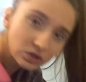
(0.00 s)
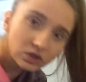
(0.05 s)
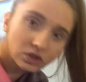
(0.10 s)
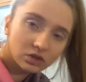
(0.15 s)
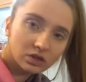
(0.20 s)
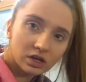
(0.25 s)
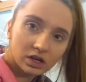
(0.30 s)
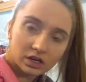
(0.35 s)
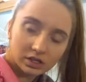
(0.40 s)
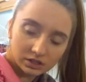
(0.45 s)

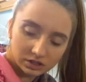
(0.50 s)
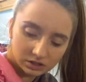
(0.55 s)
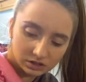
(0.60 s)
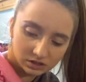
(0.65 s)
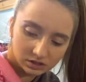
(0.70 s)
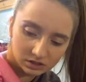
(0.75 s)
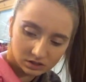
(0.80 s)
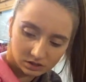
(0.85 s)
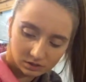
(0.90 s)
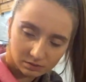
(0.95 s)
Oh, gosh.
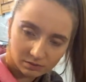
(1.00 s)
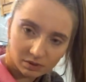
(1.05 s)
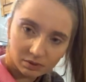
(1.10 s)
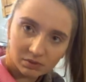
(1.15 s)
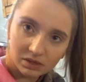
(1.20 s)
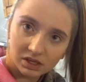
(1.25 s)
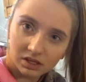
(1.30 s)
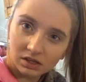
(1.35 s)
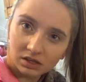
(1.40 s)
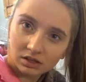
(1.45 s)

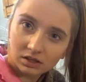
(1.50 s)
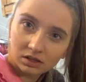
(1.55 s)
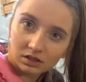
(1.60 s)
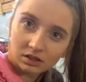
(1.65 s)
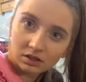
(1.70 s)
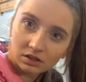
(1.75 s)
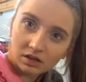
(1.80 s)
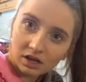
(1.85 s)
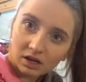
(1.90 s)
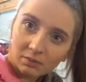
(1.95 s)
Baby,
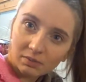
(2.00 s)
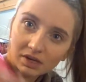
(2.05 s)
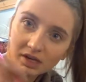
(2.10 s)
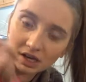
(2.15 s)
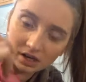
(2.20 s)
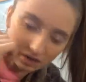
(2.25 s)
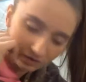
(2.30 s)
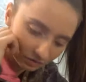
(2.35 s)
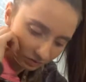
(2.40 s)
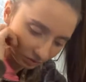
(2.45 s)
you gotta be
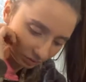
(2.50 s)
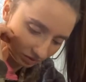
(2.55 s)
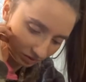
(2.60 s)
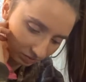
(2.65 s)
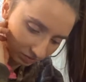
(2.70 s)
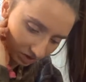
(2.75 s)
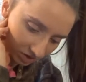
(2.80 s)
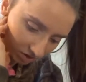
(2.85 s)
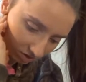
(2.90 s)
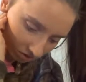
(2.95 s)
careful,
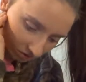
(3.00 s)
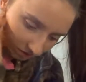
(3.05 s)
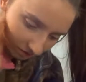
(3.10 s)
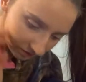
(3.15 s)
baby girl.